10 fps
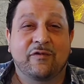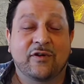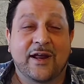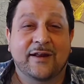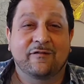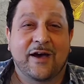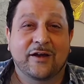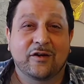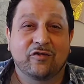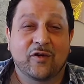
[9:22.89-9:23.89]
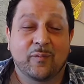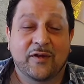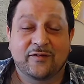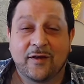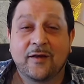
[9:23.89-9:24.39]
If you're getting value from
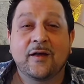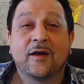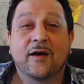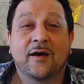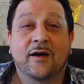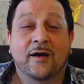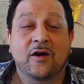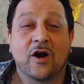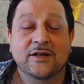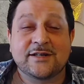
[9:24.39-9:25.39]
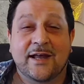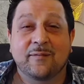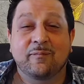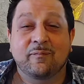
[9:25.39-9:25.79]
this uh, content,